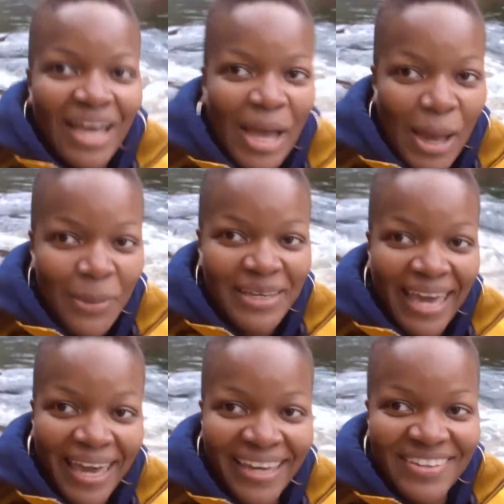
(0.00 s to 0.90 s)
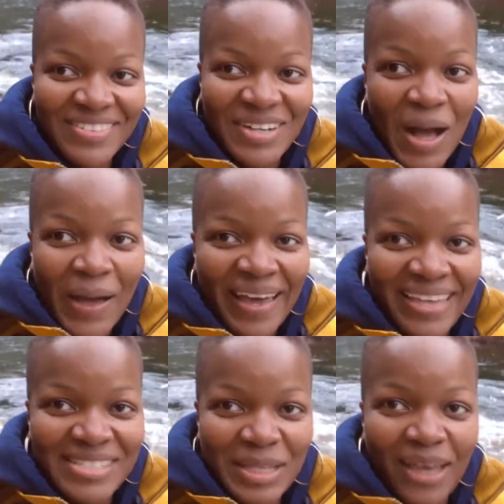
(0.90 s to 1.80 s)
Okay, you
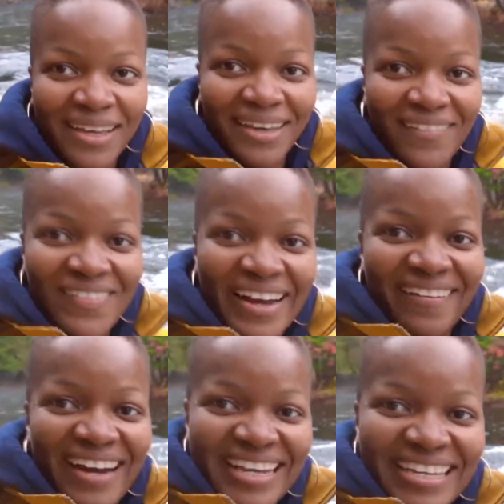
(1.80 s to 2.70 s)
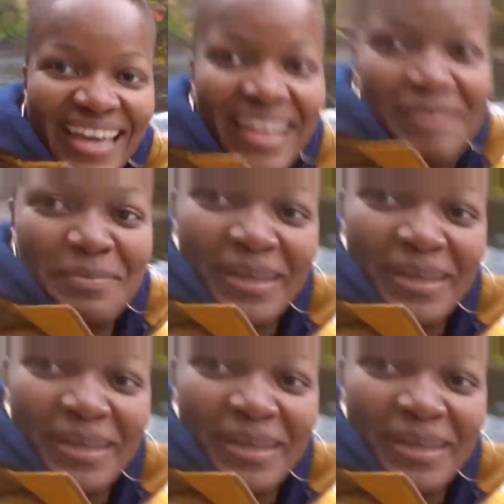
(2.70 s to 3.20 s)
guys. Where I am